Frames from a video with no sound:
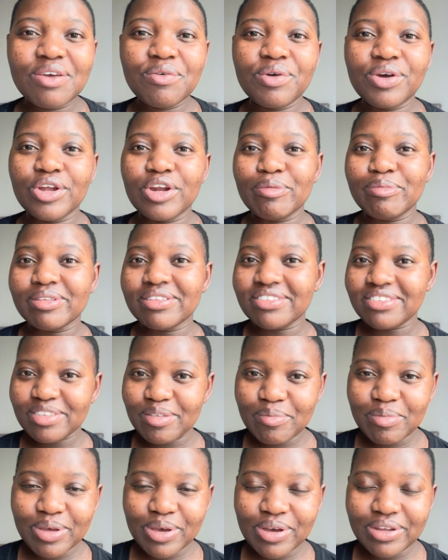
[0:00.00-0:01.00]
We're going to be
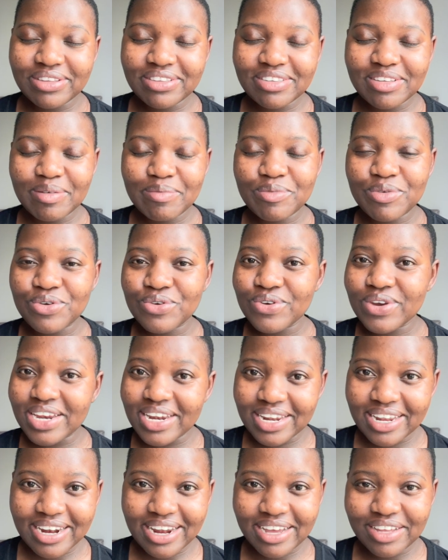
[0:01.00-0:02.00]
sipping on some
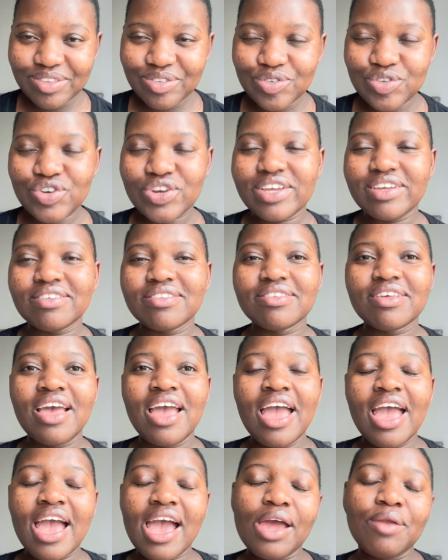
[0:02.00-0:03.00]
really nice drinks
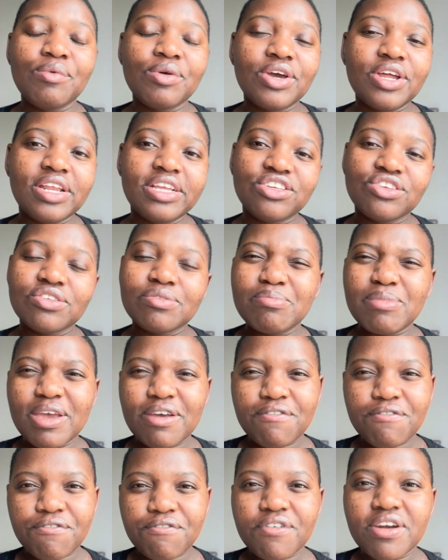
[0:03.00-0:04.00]
and we're going to just
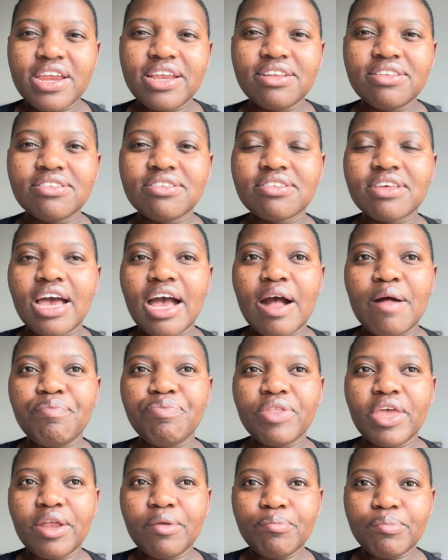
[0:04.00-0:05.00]
make friends
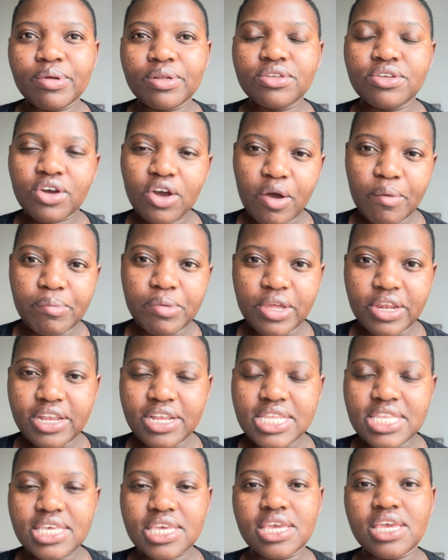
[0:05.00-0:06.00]
and build a
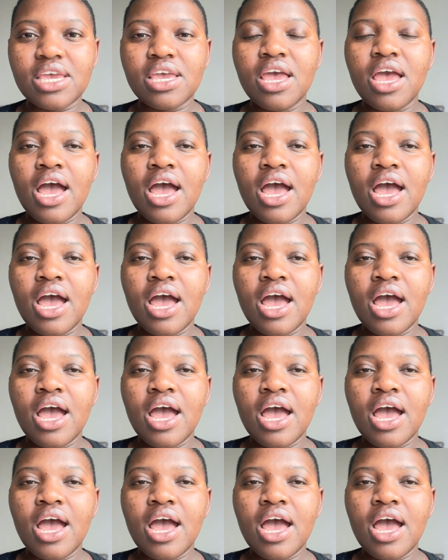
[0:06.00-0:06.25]
community.